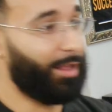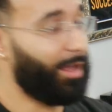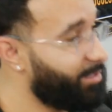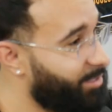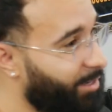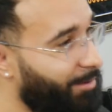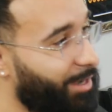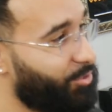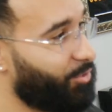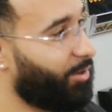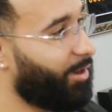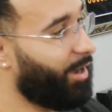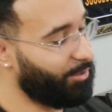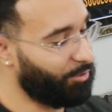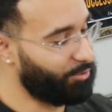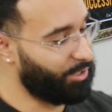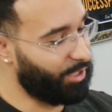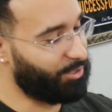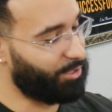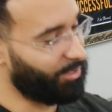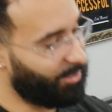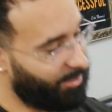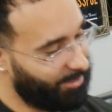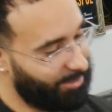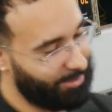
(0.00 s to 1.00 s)
all sides of the
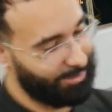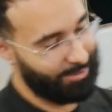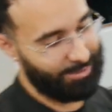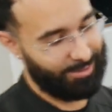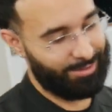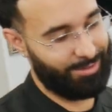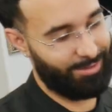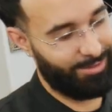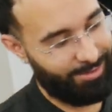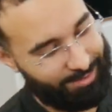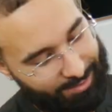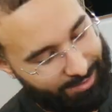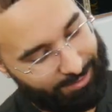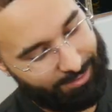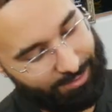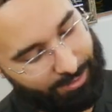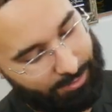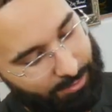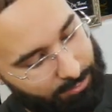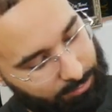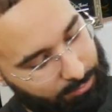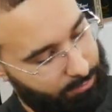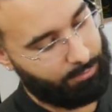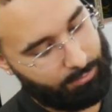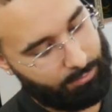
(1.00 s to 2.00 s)
head just to make
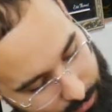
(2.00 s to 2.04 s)
sure it's